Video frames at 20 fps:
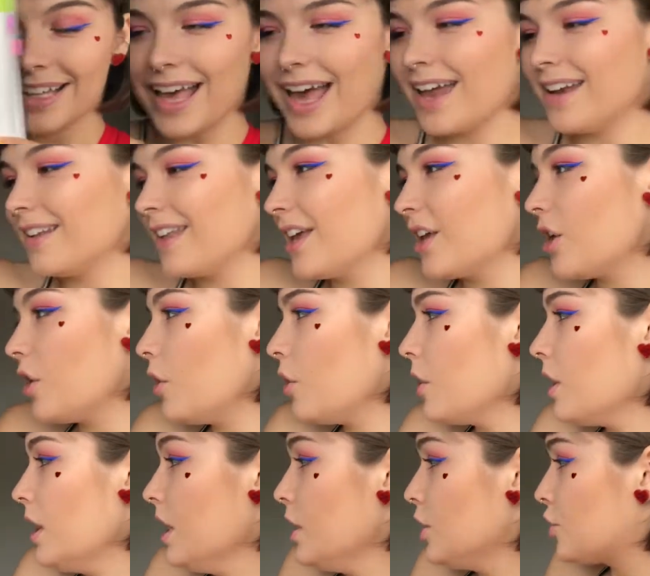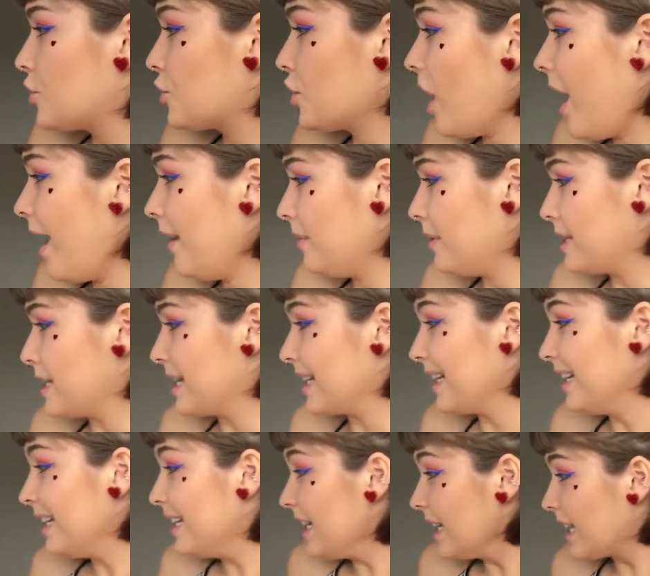And they go,
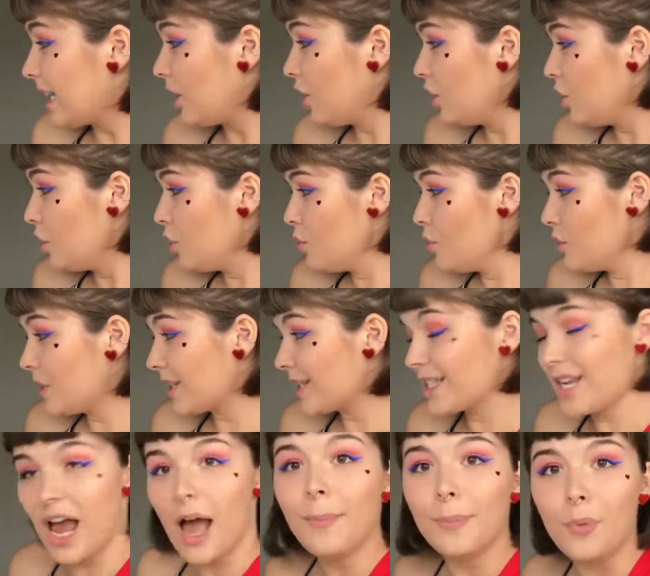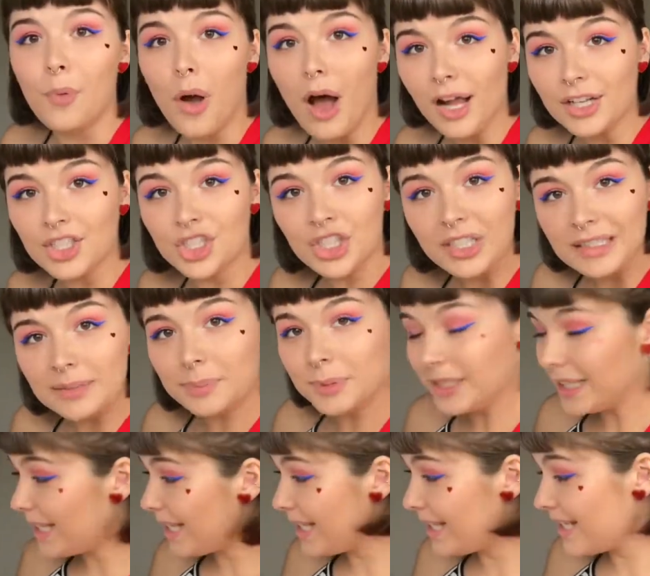Johnny, could you stop watching,
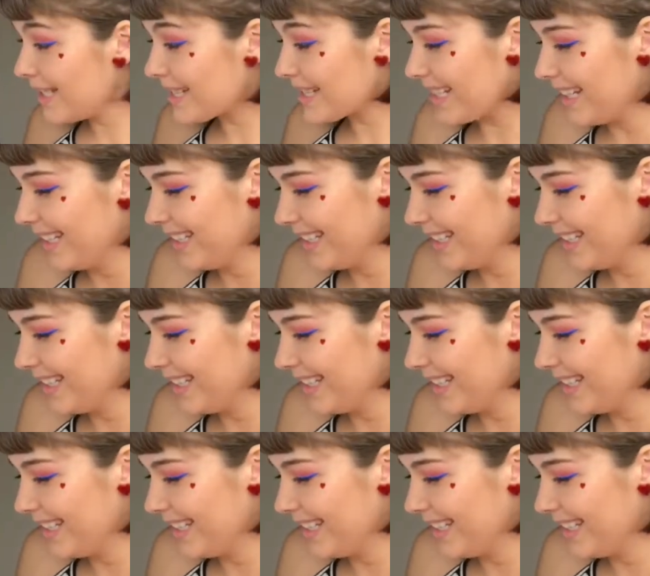please?